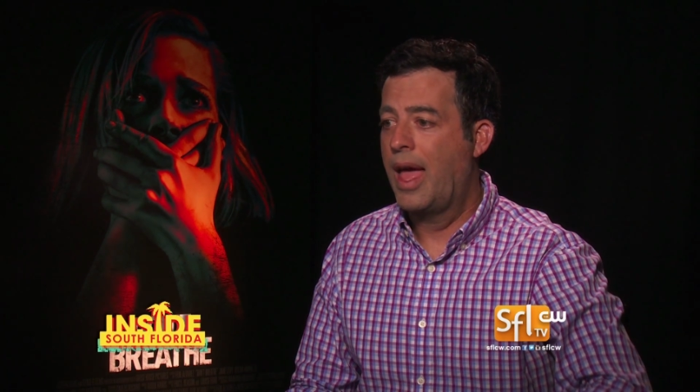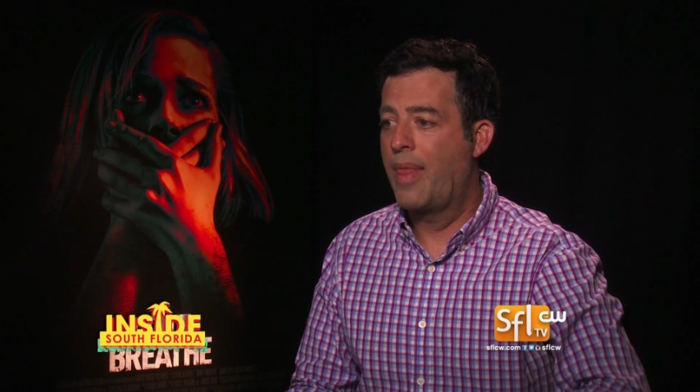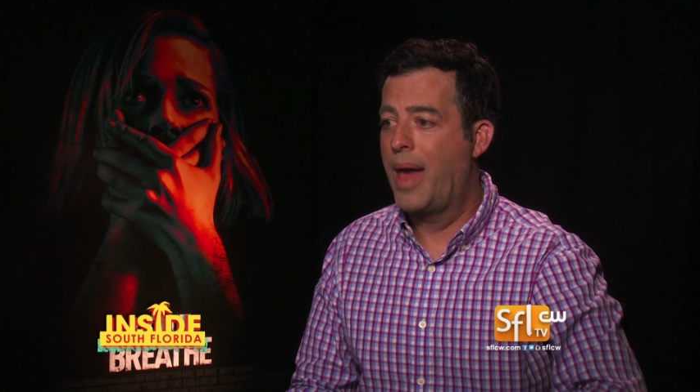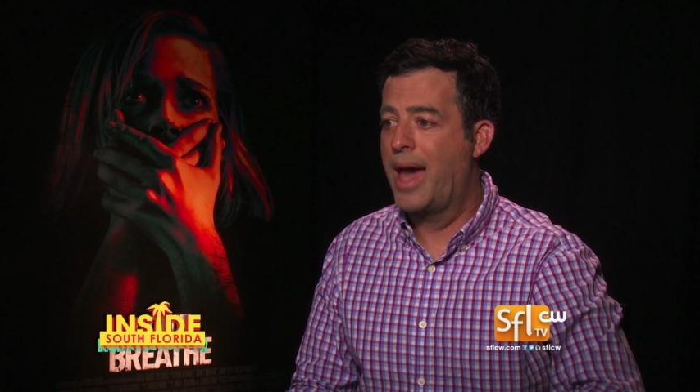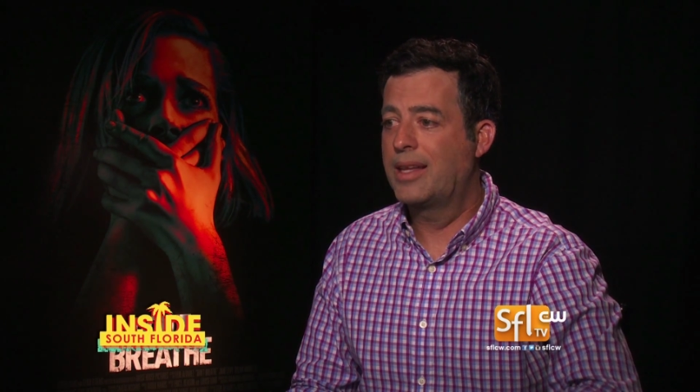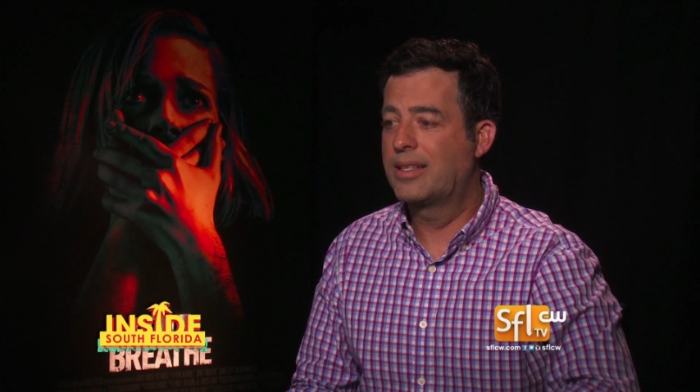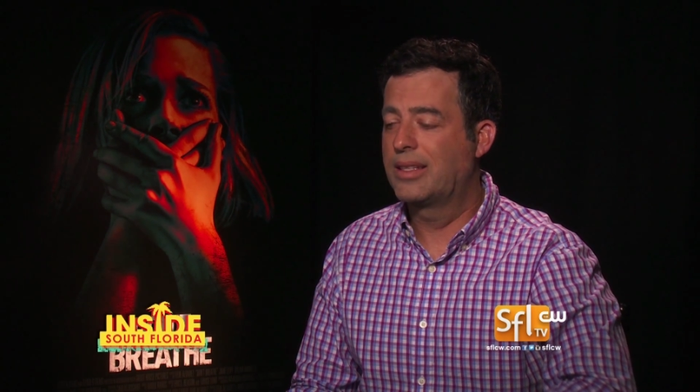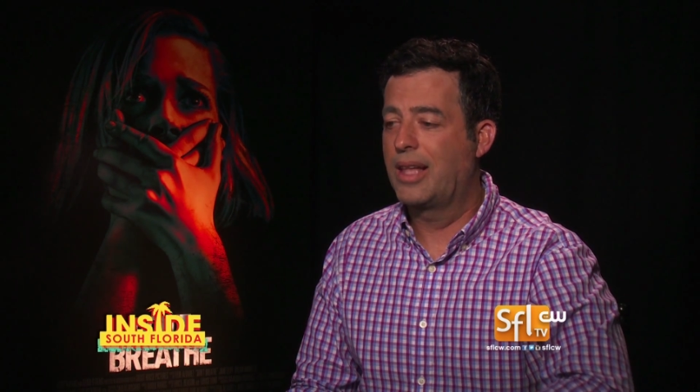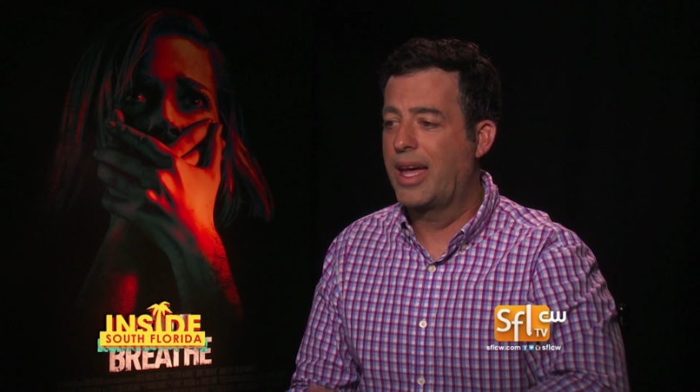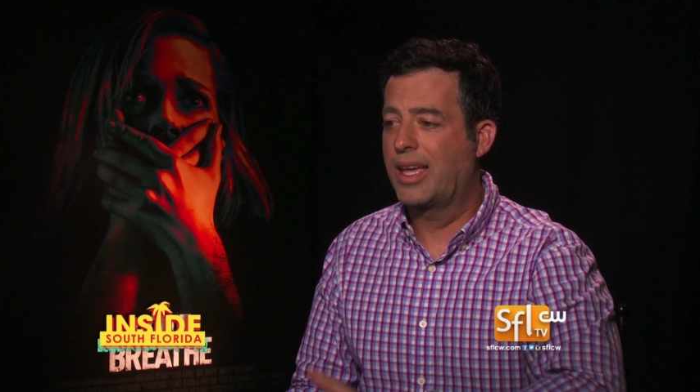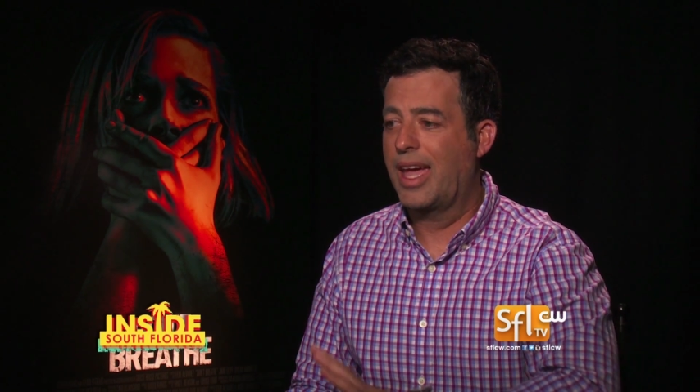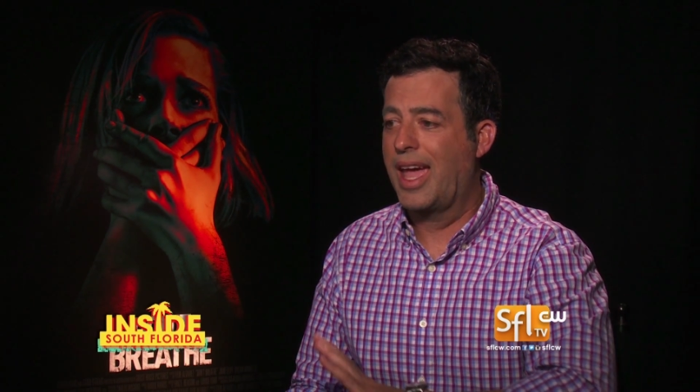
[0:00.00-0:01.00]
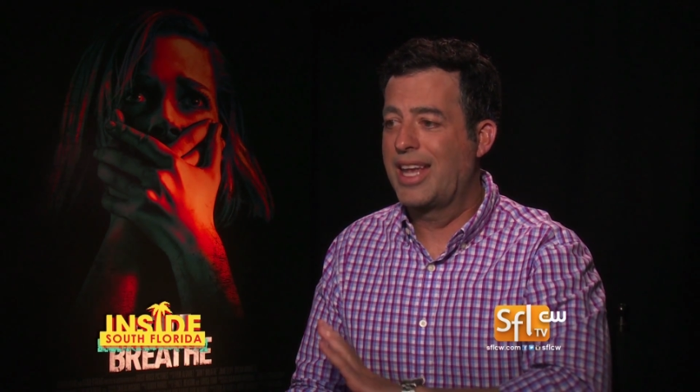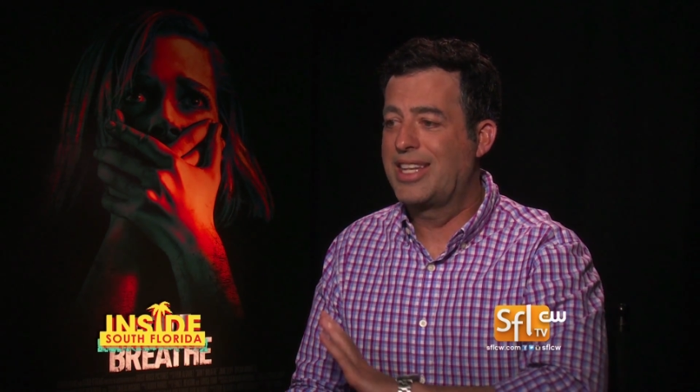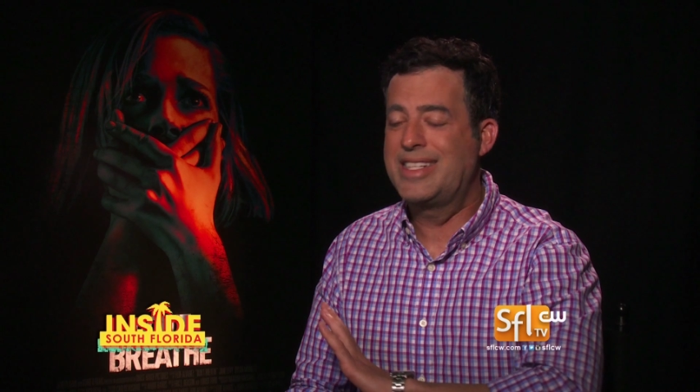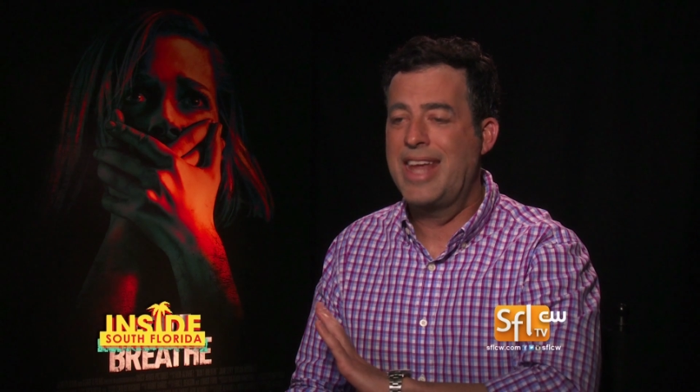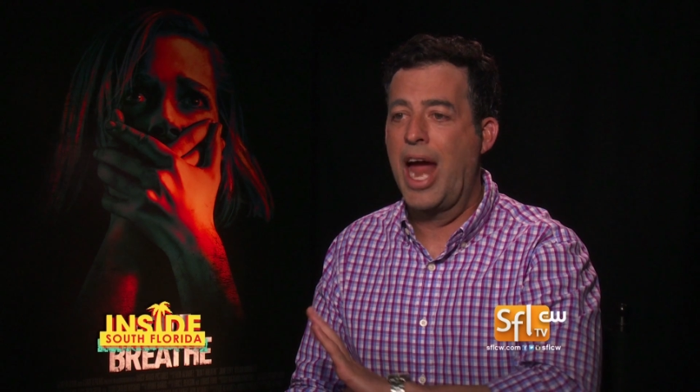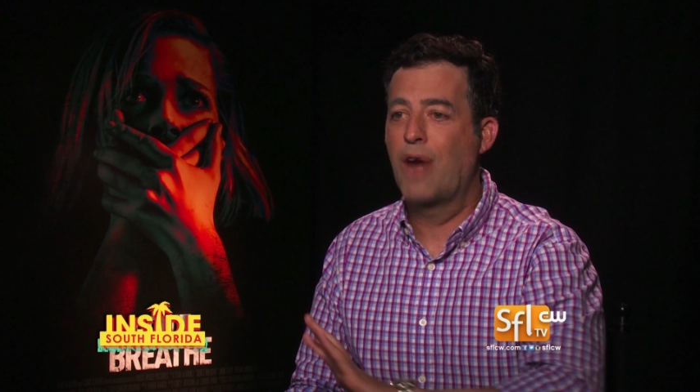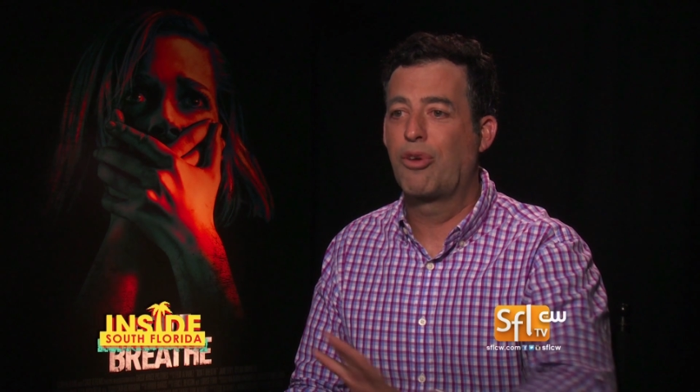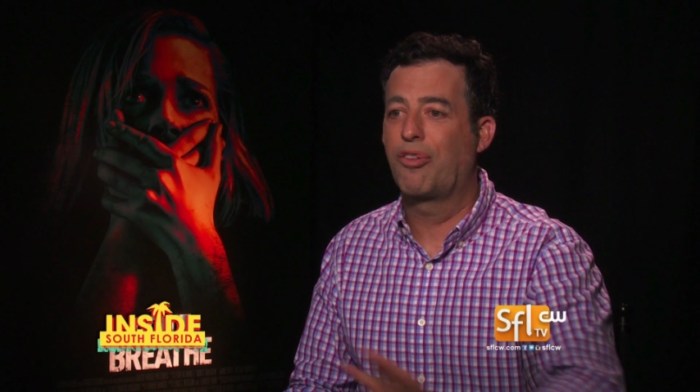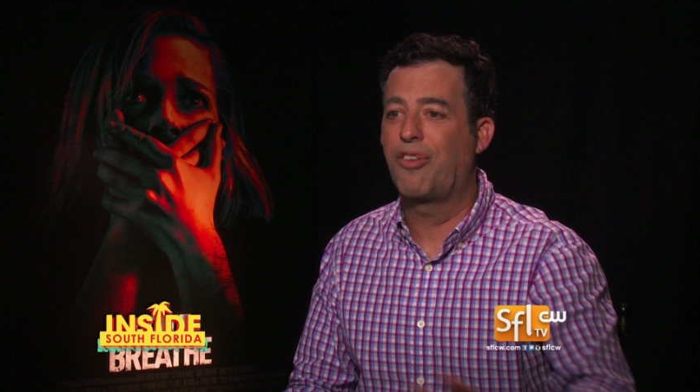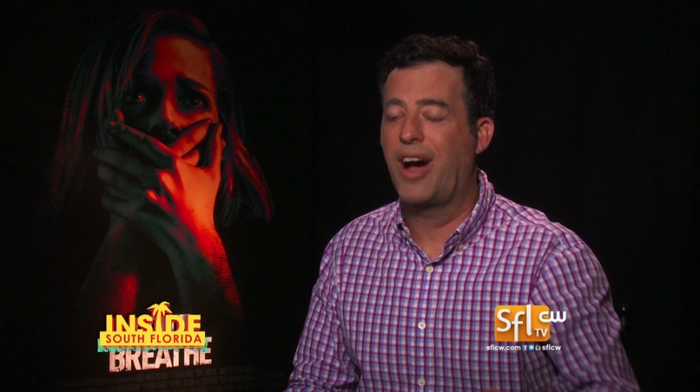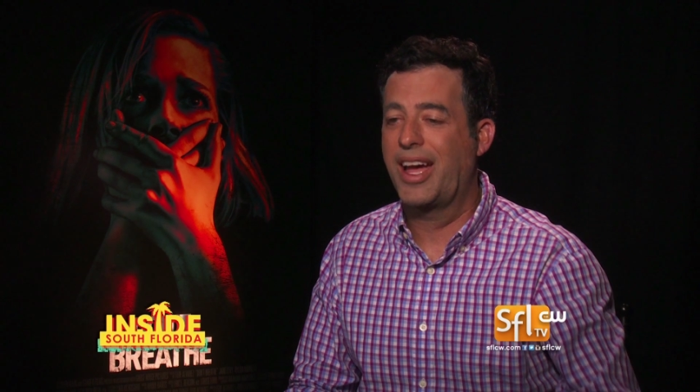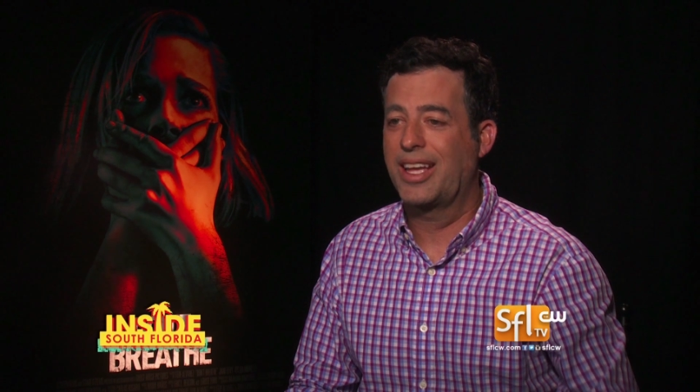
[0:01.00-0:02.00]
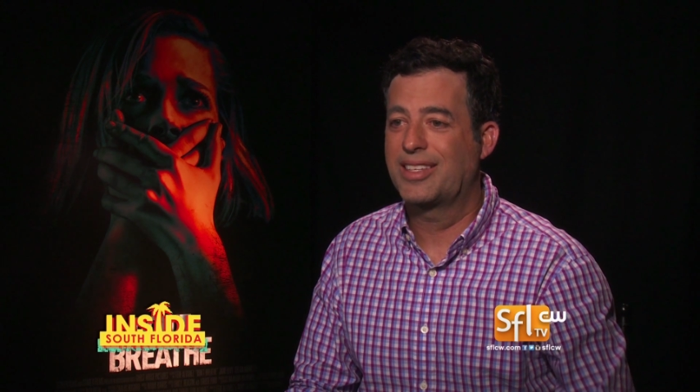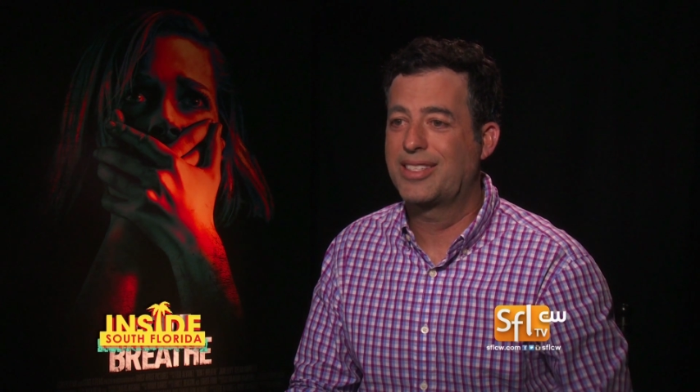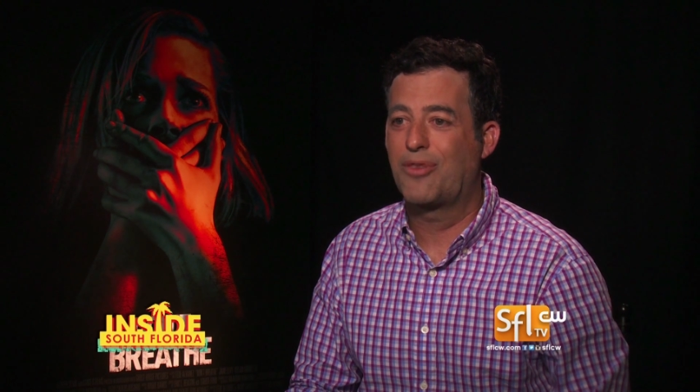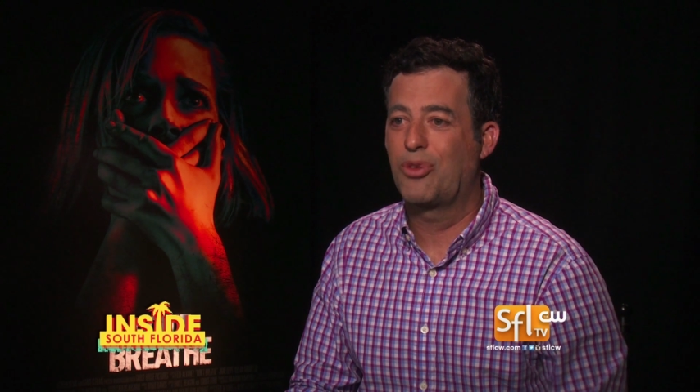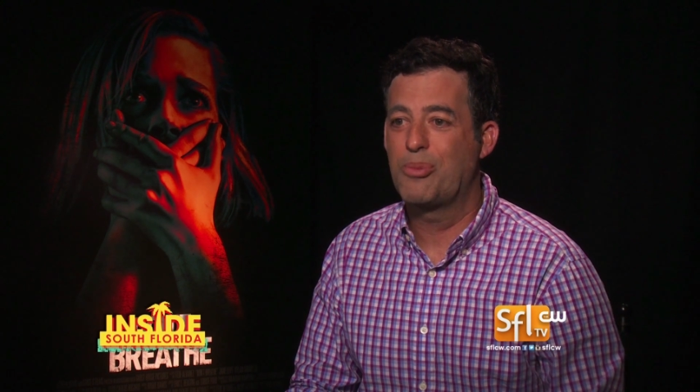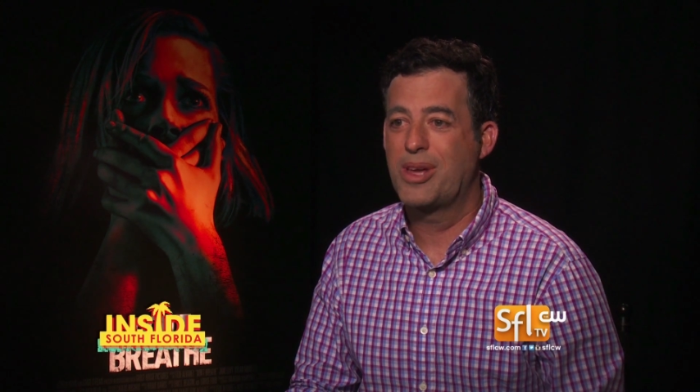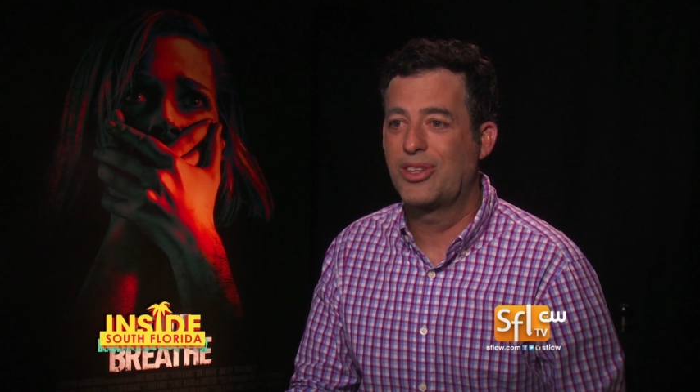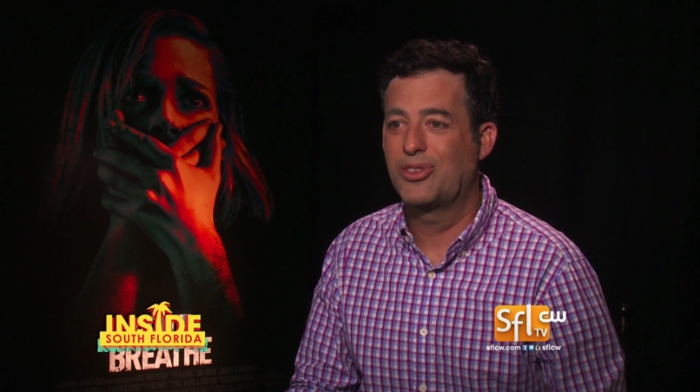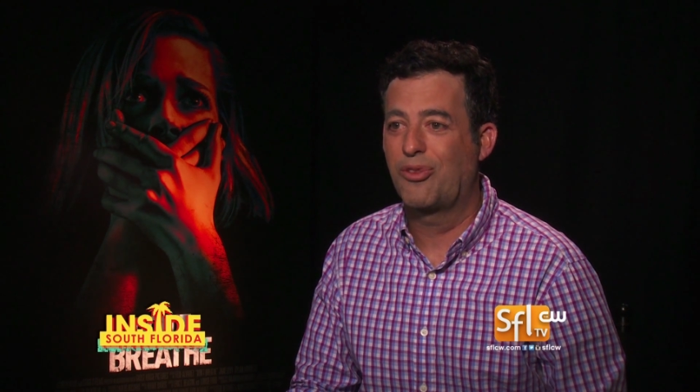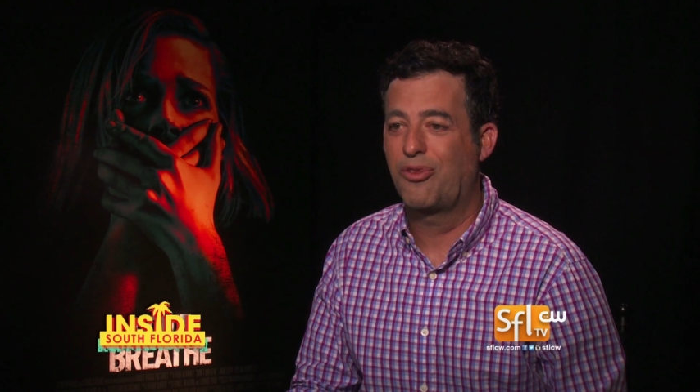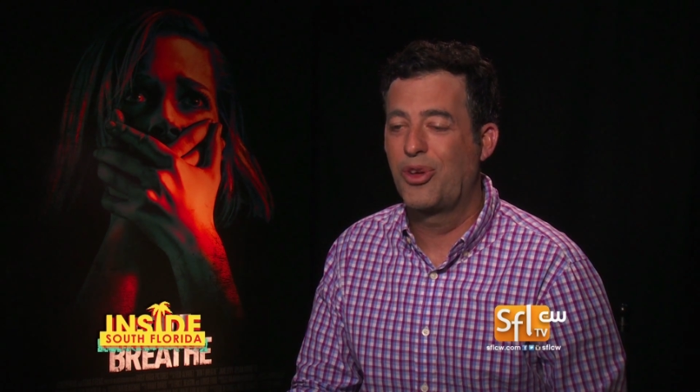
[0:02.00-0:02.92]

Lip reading: And that is like a terrifying several minutes of